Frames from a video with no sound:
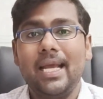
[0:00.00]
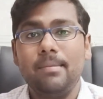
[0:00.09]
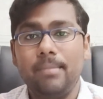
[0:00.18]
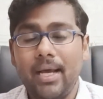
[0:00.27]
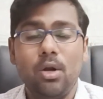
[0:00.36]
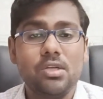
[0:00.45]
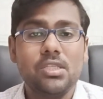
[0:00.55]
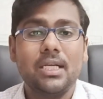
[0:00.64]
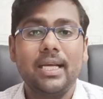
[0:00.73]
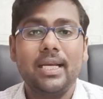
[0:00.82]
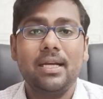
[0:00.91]
and
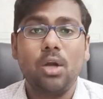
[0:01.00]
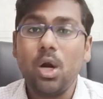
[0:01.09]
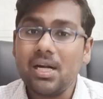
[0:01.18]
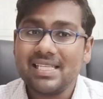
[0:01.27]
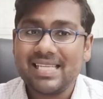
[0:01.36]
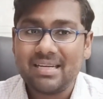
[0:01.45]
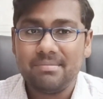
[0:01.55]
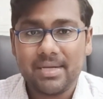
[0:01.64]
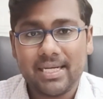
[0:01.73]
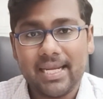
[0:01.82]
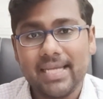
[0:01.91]
biologically not designed
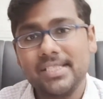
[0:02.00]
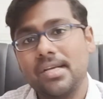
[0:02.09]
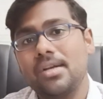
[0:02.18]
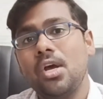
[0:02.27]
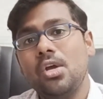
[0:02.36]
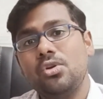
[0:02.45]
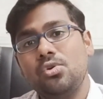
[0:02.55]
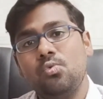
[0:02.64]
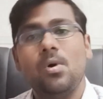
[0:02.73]
by nature to